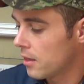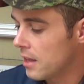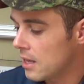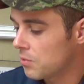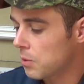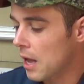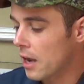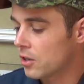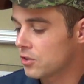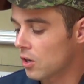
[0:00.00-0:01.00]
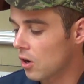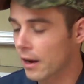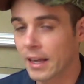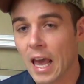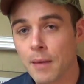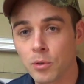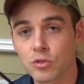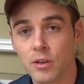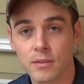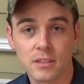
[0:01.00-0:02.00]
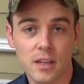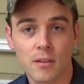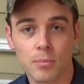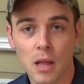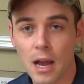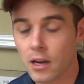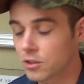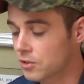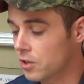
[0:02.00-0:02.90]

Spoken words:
These pliers are a cable driven set of pliers,